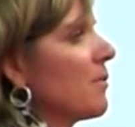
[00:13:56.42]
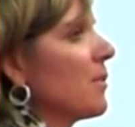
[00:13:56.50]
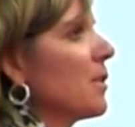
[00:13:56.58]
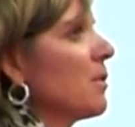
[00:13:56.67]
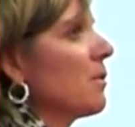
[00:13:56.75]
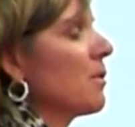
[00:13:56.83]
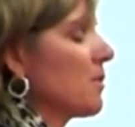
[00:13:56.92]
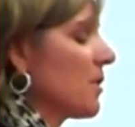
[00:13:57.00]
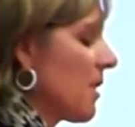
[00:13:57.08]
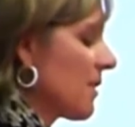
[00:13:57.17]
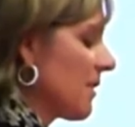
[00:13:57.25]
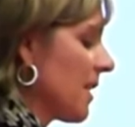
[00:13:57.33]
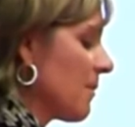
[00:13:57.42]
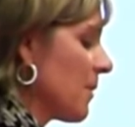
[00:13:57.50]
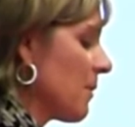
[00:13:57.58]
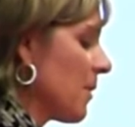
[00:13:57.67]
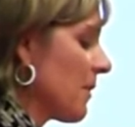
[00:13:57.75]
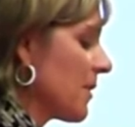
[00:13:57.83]
if we don't go talk to that
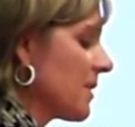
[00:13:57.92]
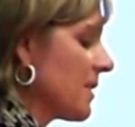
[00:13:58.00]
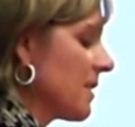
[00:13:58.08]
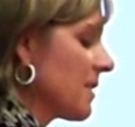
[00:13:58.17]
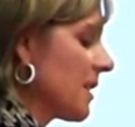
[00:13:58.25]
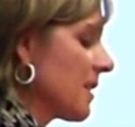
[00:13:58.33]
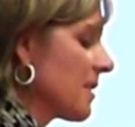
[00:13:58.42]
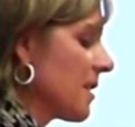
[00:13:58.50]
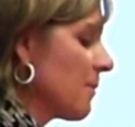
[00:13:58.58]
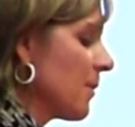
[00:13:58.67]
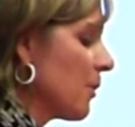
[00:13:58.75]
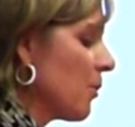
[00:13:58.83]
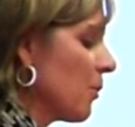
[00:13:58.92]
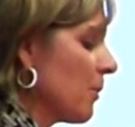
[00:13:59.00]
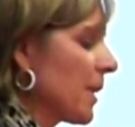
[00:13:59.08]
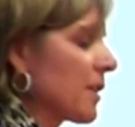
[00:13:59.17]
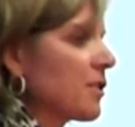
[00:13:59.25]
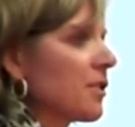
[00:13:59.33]
mom, obviously it sets up a whole
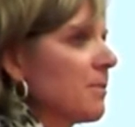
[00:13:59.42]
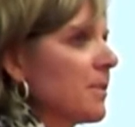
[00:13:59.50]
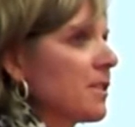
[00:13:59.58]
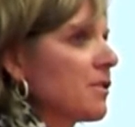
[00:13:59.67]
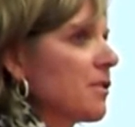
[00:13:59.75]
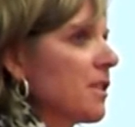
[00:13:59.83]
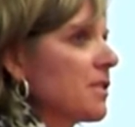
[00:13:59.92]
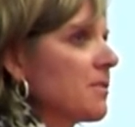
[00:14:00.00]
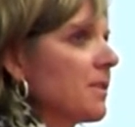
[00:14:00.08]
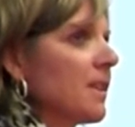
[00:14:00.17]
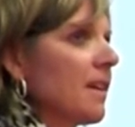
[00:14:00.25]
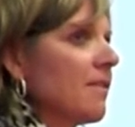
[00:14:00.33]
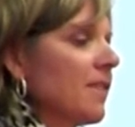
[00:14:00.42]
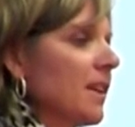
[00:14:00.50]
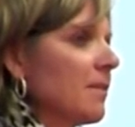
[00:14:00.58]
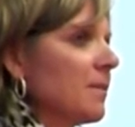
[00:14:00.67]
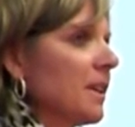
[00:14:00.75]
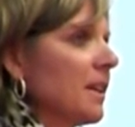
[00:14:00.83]
picture of mistrust with that
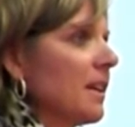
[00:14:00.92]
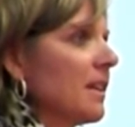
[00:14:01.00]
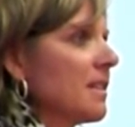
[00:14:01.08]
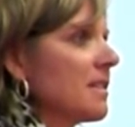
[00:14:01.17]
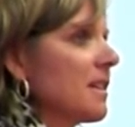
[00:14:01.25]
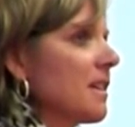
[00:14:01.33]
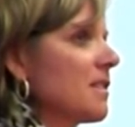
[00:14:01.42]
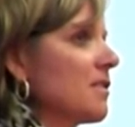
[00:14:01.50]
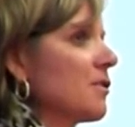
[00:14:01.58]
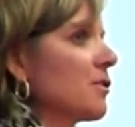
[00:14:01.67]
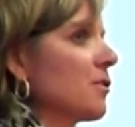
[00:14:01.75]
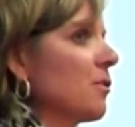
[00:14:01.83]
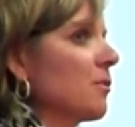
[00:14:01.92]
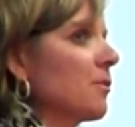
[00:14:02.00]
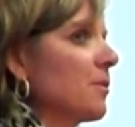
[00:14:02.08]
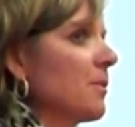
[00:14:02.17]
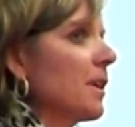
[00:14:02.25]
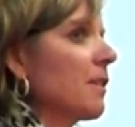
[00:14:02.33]
family, and it sets your tone
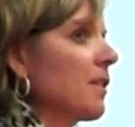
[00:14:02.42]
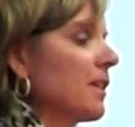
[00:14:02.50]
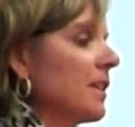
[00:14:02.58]
from there